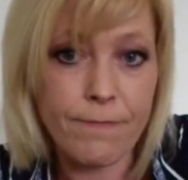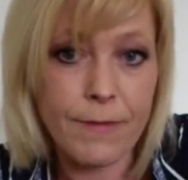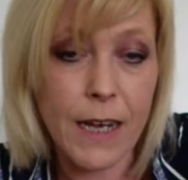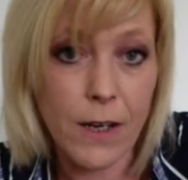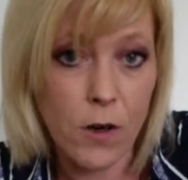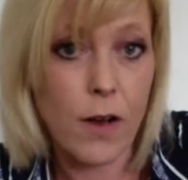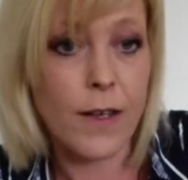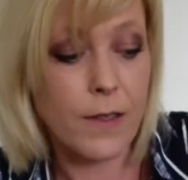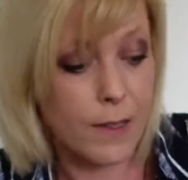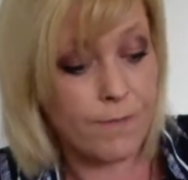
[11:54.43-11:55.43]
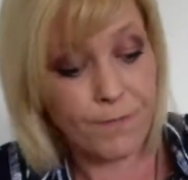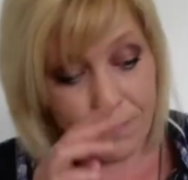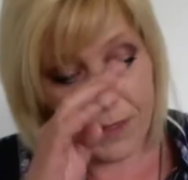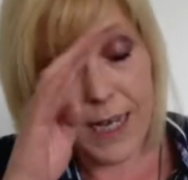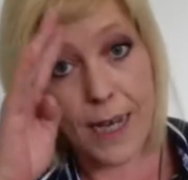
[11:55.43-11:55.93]
Nine of coins.
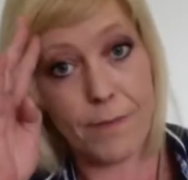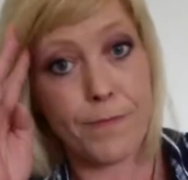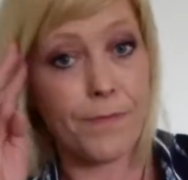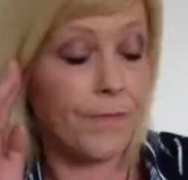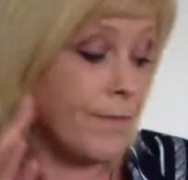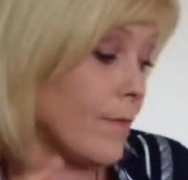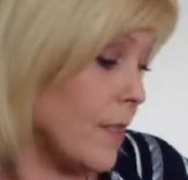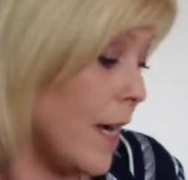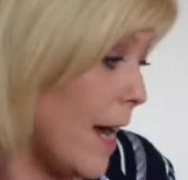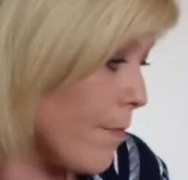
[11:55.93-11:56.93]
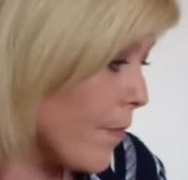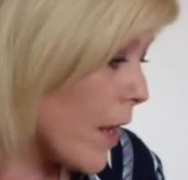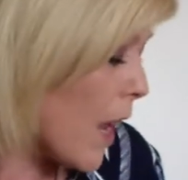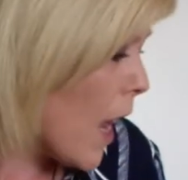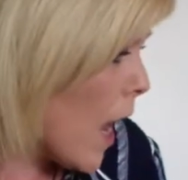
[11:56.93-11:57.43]
Yeah, yeah,
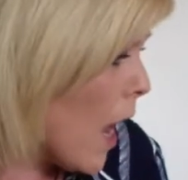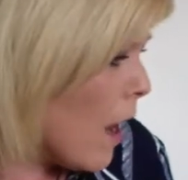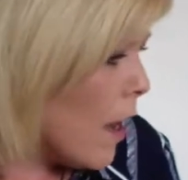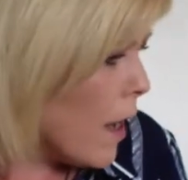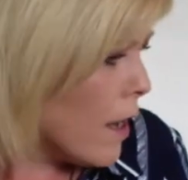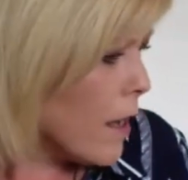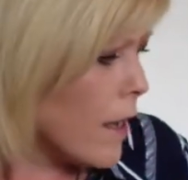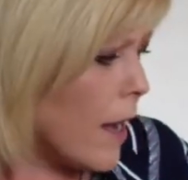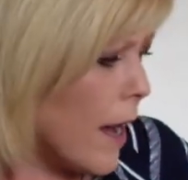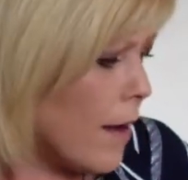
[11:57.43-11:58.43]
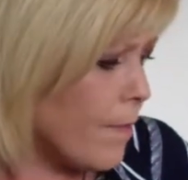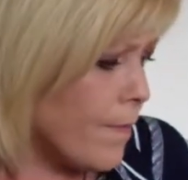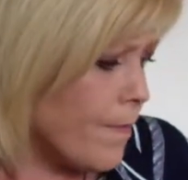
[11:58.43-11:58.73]
yeah.